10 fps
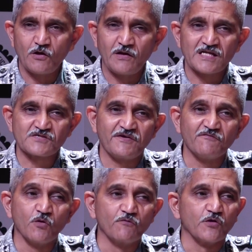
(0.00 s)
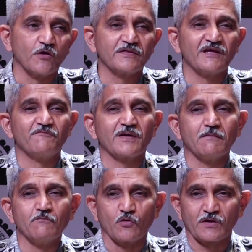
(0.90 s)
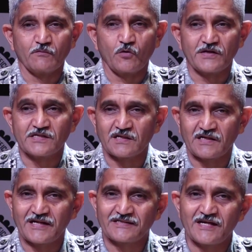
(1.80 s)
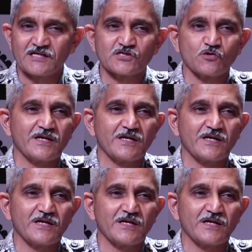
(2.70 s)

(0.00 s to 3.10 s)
But all in all, as we've moved on, they've become more and more interconnected,